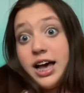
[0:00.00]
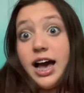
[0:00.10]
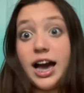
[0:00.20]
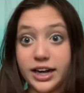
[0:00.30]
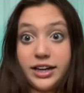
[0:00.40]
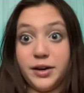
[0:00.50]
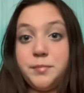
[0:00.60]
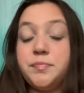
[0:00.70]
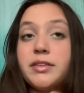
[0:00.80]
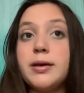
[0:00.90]
I don't know,
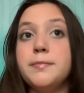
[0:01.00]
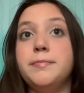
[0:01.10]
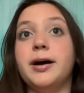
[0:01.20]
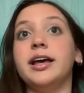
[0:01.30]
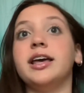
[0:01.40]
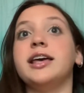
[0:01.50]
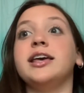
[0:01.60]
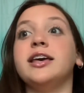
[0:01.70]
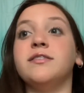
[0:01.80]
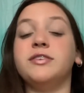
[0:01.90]
but
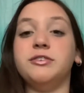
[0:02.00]
if